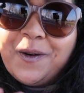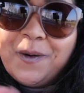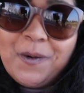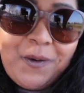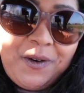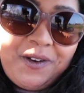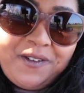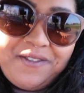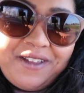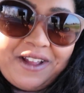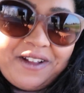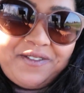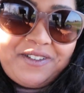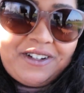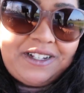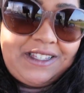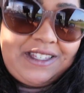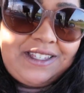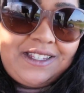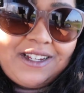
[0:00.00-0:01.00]
all of that
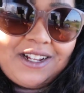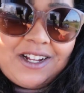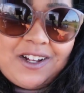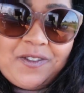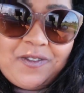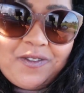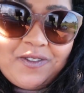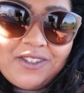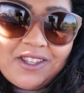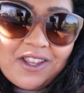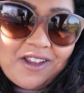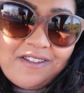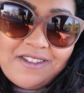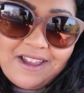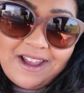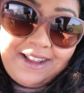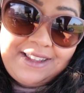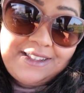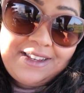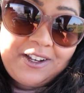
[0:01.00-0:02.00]
fun stuff. So
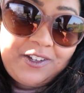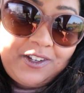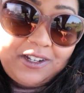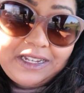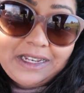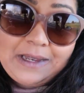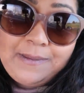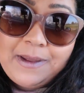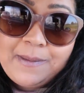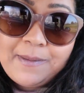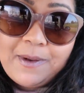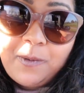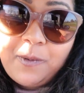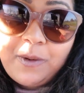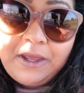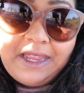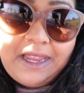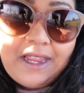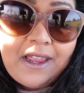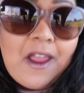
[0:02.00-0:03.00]
that is literally going to be my
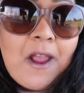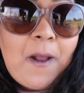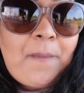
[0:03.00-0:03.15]
week.